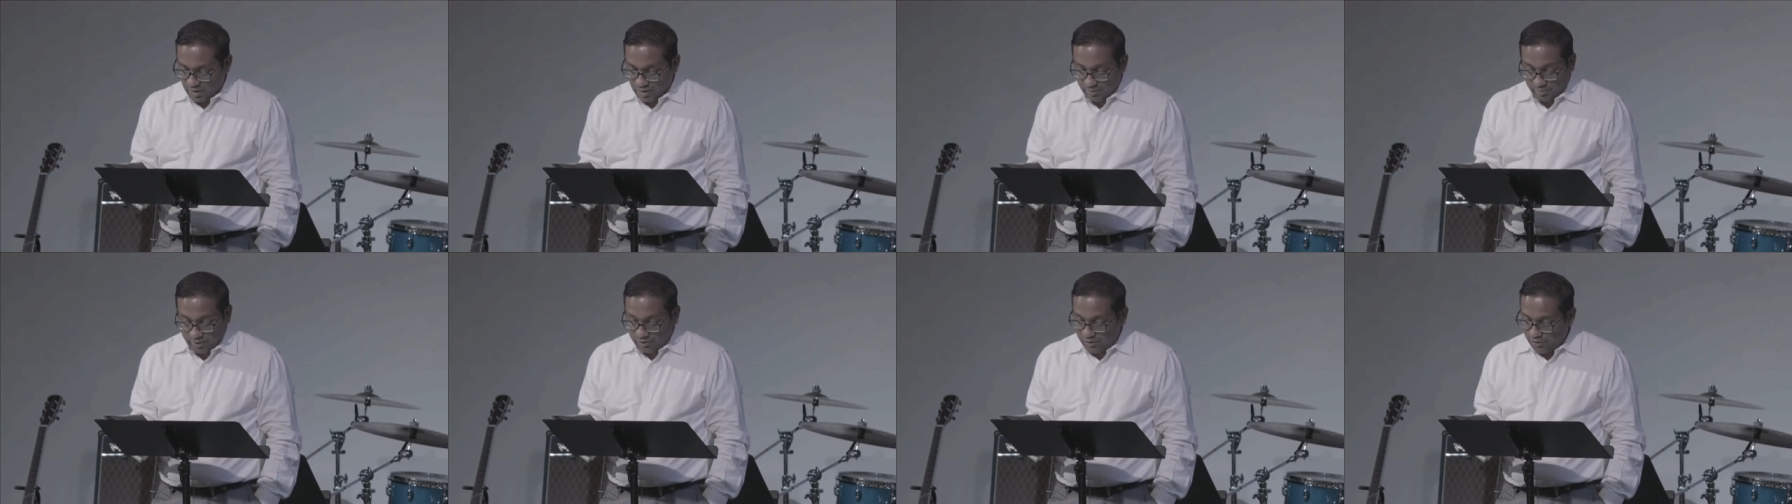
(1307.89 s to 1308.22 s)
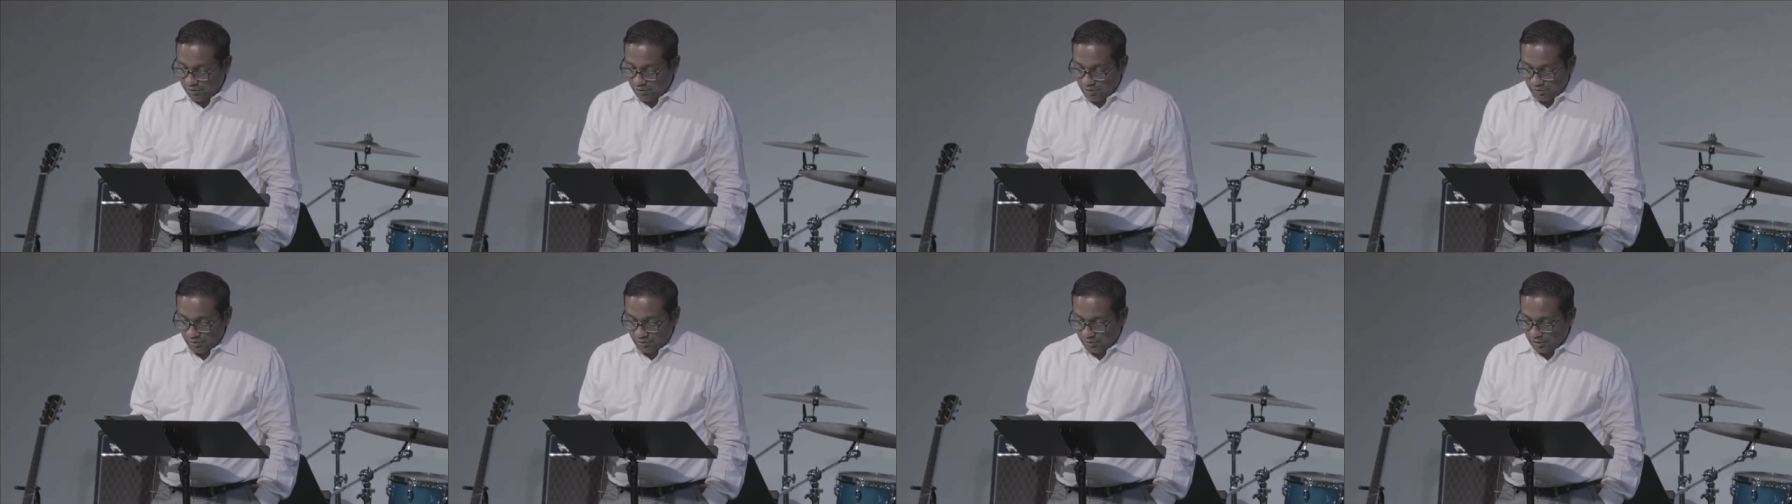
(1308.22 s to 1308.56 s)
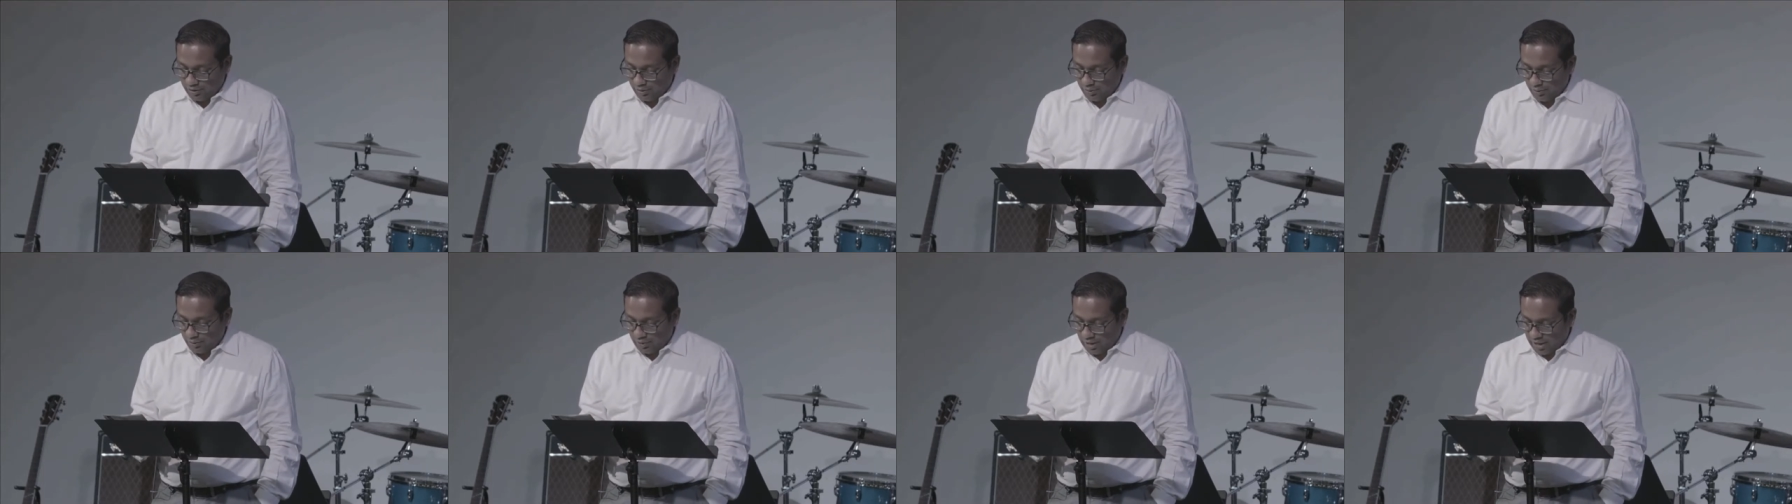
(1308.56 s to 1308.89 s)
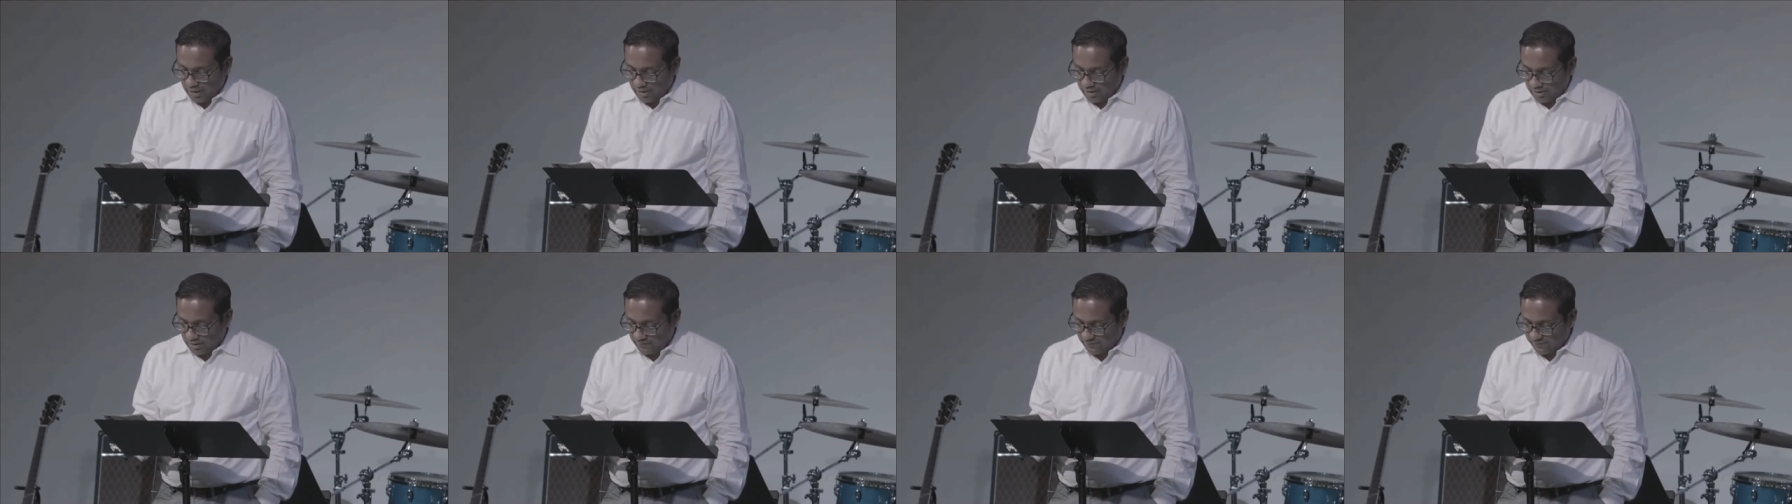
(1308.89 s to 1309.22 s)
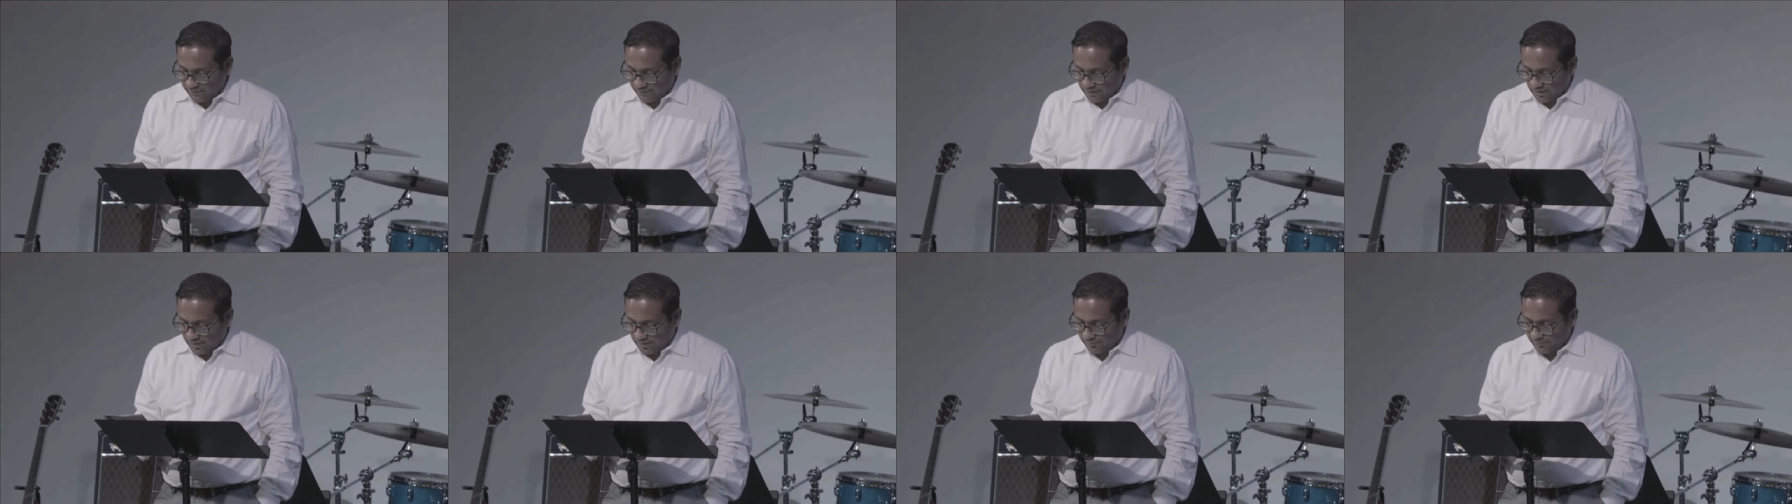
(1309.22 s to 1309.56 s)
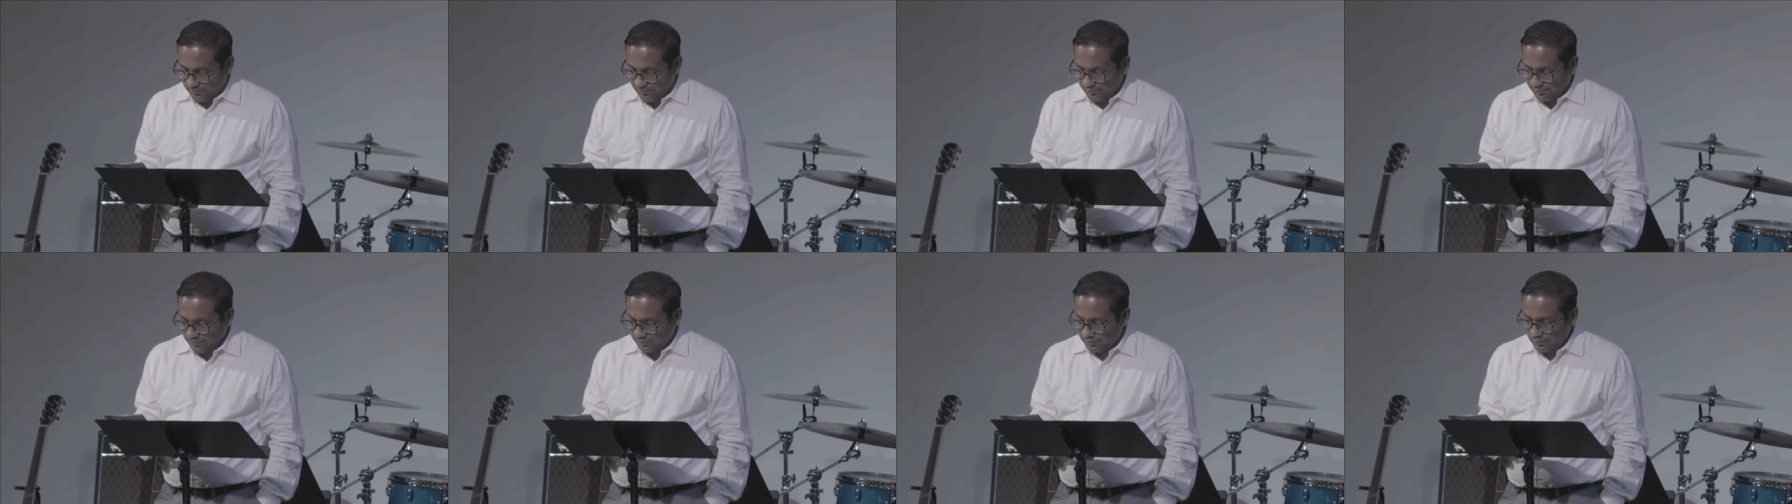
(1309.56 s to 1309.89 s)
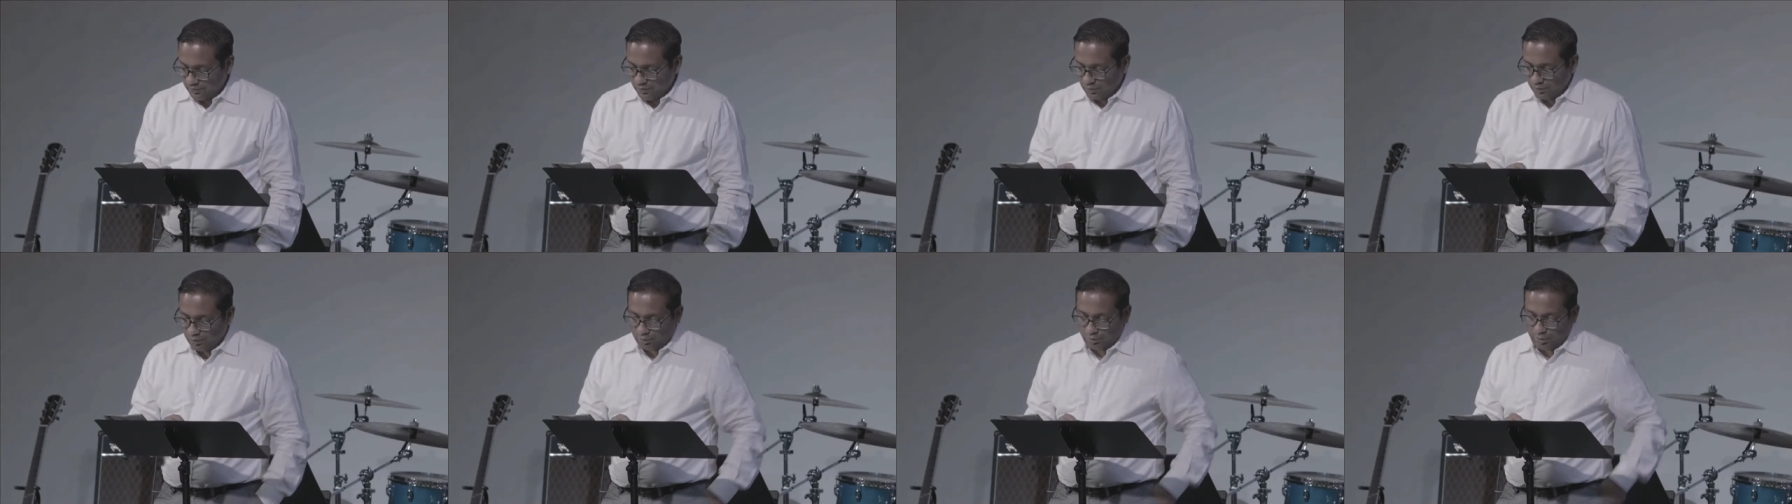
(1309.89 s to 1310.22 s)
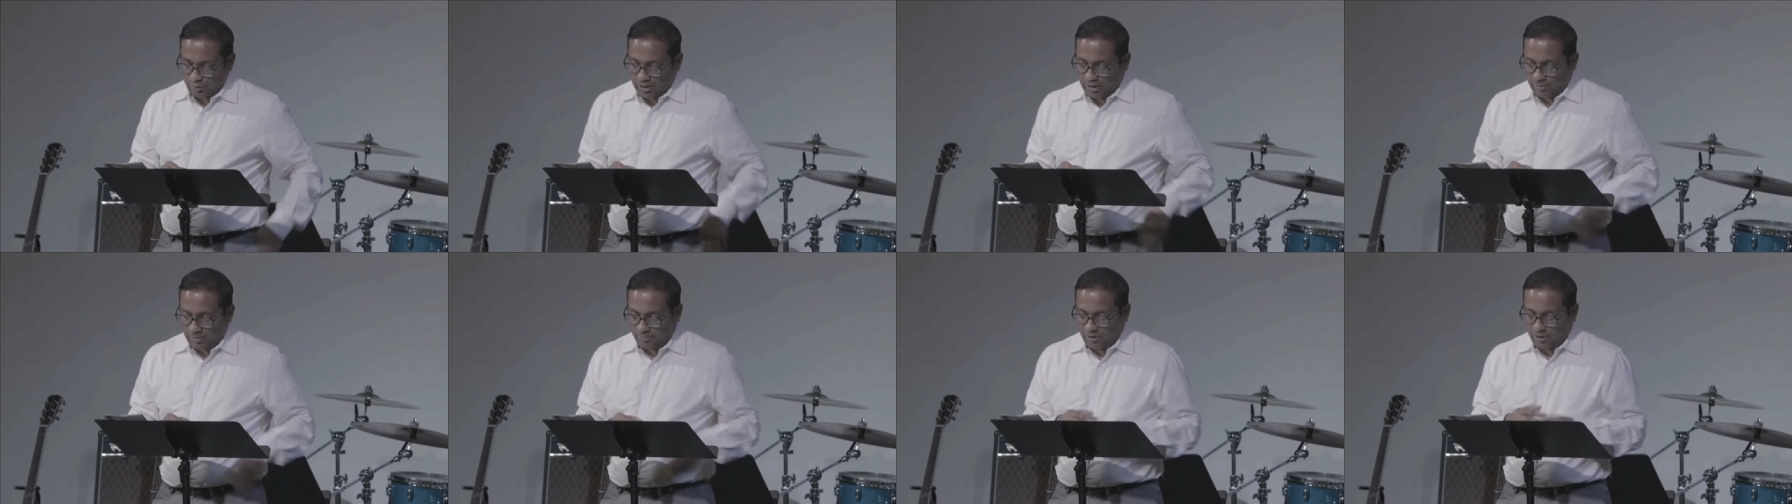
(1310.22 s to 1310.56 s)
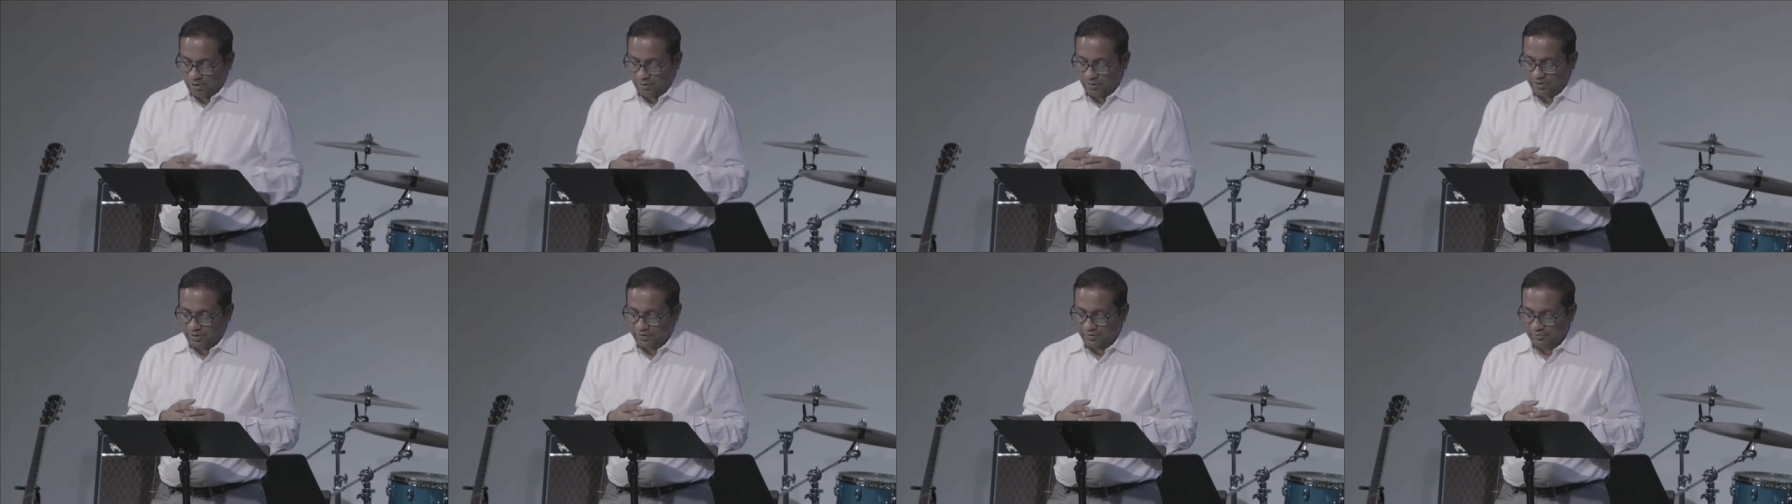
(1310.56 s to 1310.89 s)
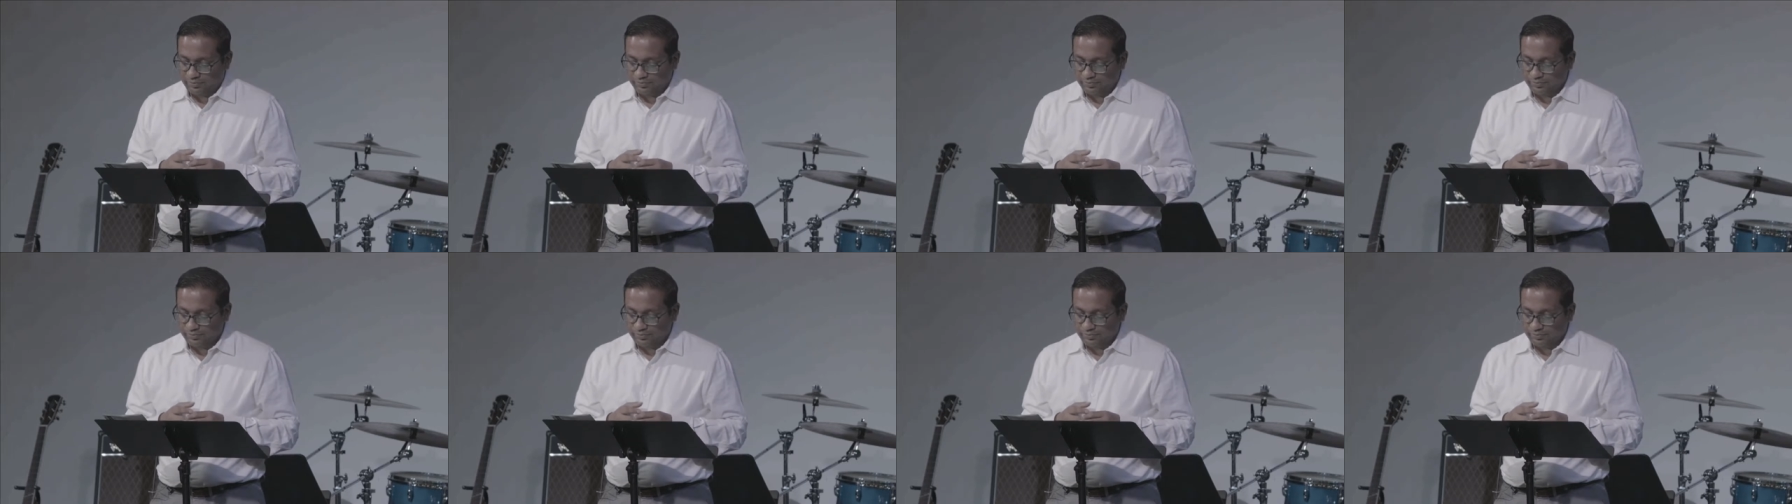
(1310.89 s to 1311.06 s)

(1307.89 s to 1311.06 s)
but you don't know where I come from or where I'm going.